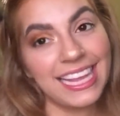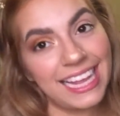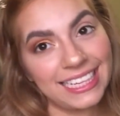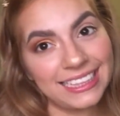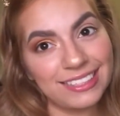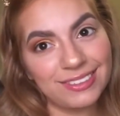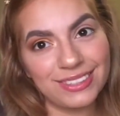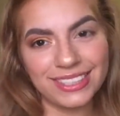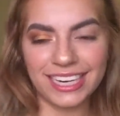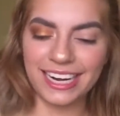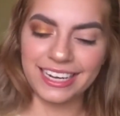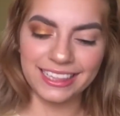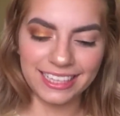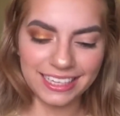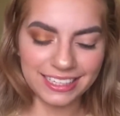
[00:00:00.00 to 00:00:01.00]
a liquid
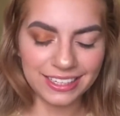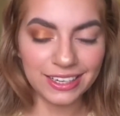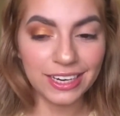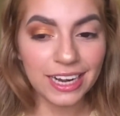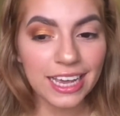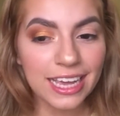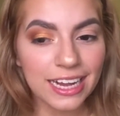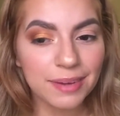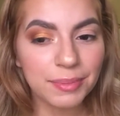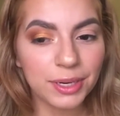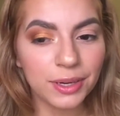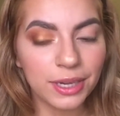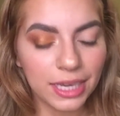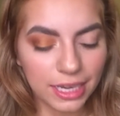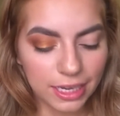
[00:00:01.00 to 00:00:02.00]
eyeliner. And I'm going to
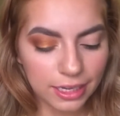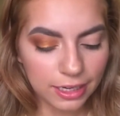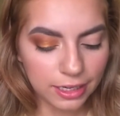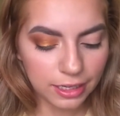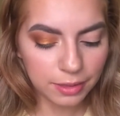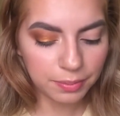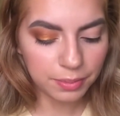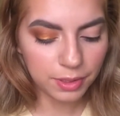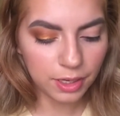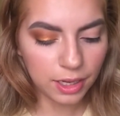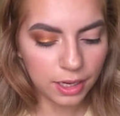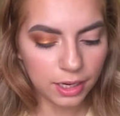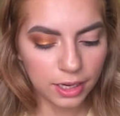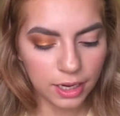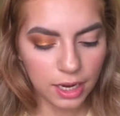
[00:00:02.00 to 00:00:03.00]
go ahead and
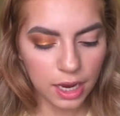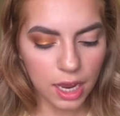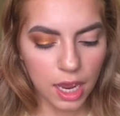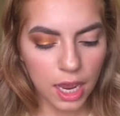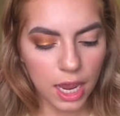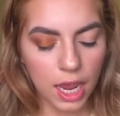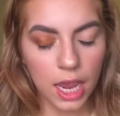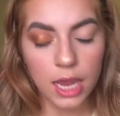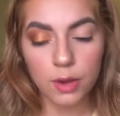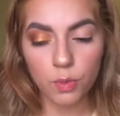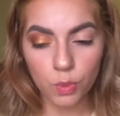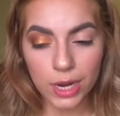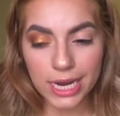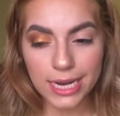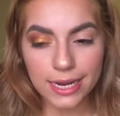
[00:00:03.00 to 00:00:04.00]
a
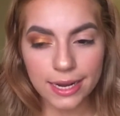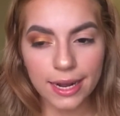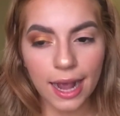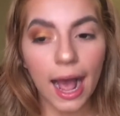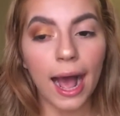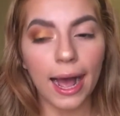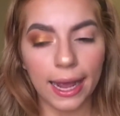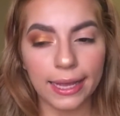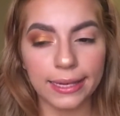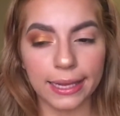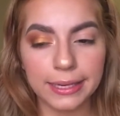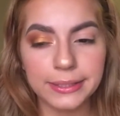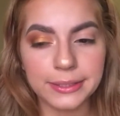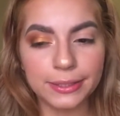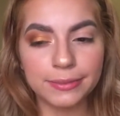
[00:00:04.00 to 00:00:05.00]
wing
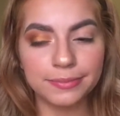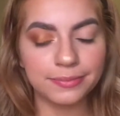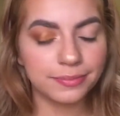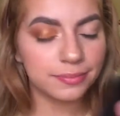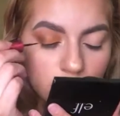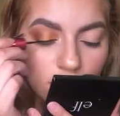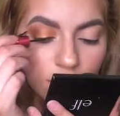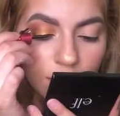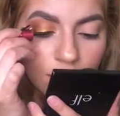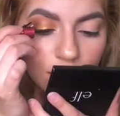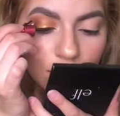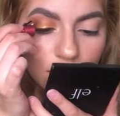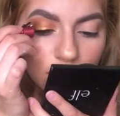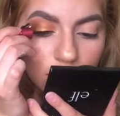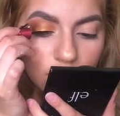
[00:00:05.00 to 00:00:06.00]
eyeliner.
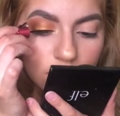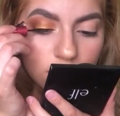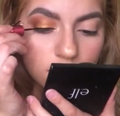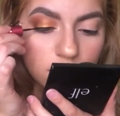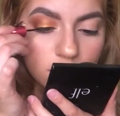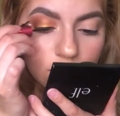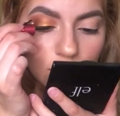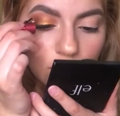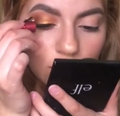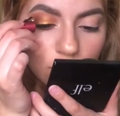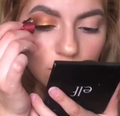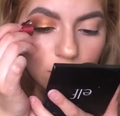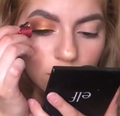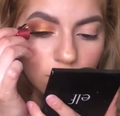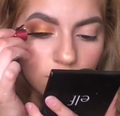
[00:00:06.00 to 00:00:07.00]
You know, this is the
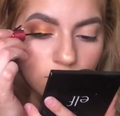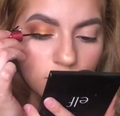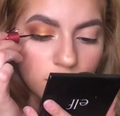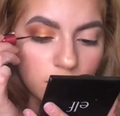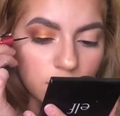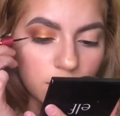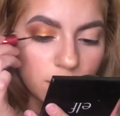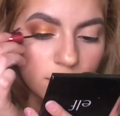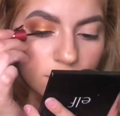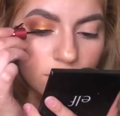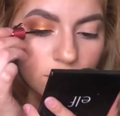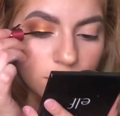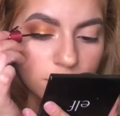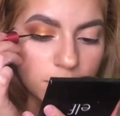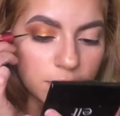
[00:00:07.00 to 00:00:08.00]
third video I've
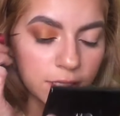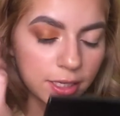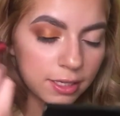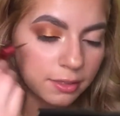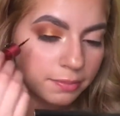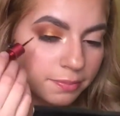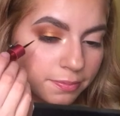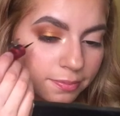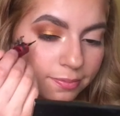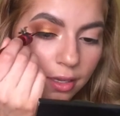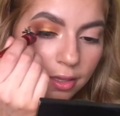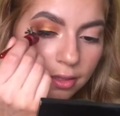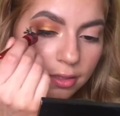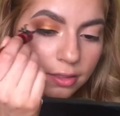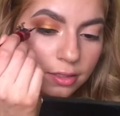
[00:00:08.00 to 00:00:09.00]
filmed today.
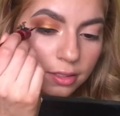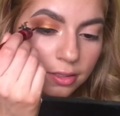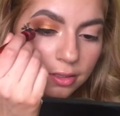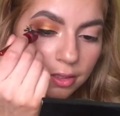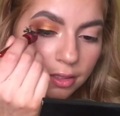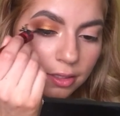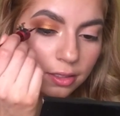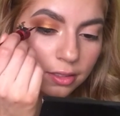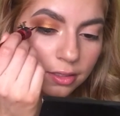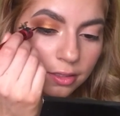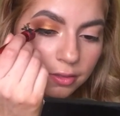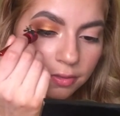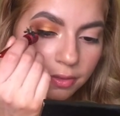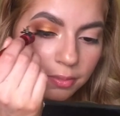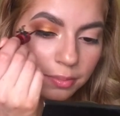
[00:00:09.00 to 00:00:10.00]
And this is like a
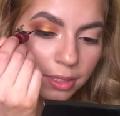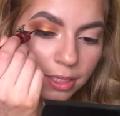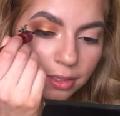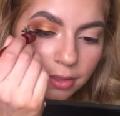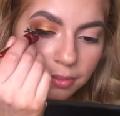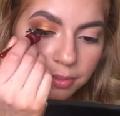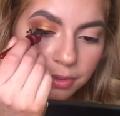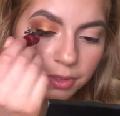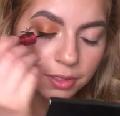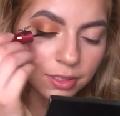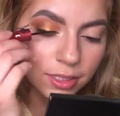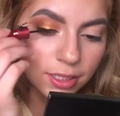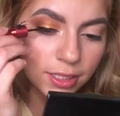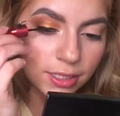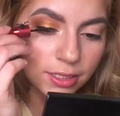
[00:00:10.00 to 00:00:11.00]
different makeup look
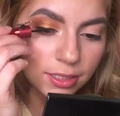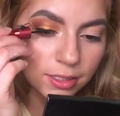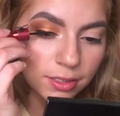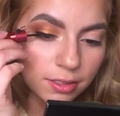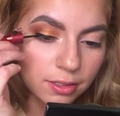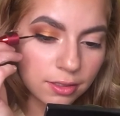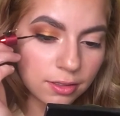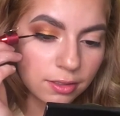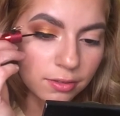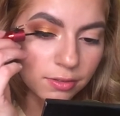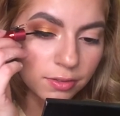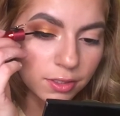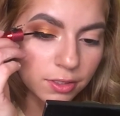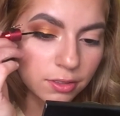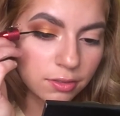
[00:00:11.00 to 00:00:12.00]
than I did in the
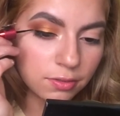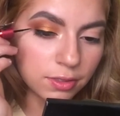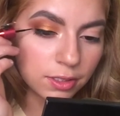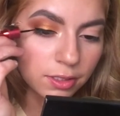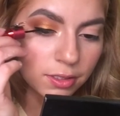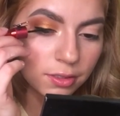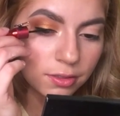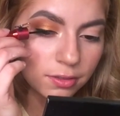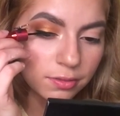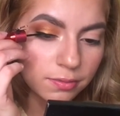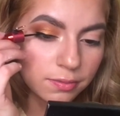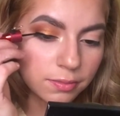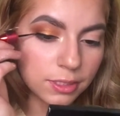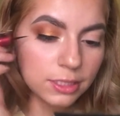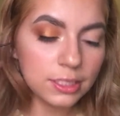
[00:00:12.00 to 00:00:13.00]
first video.
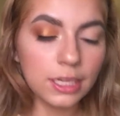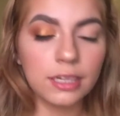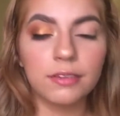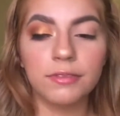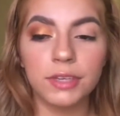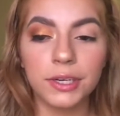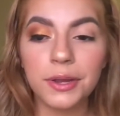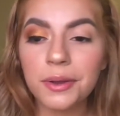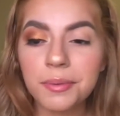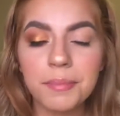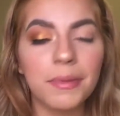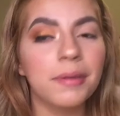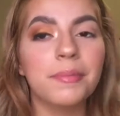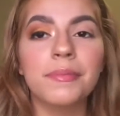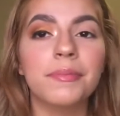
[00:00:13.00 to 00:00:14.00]
The second video,
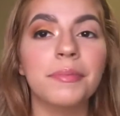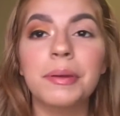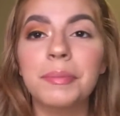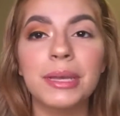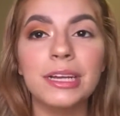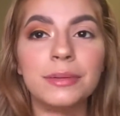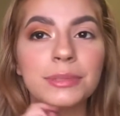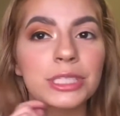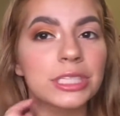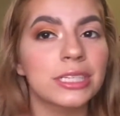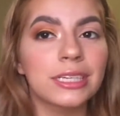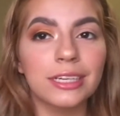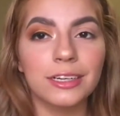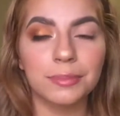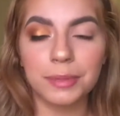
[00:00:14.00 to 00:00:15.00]
my, my makeup just
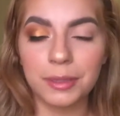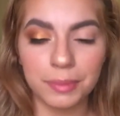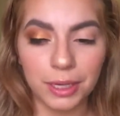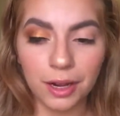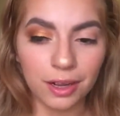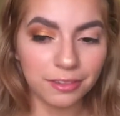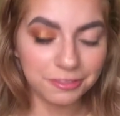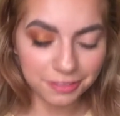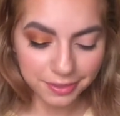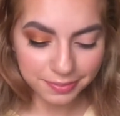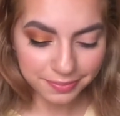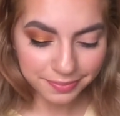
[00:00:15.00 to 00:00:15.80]
ended up coming off.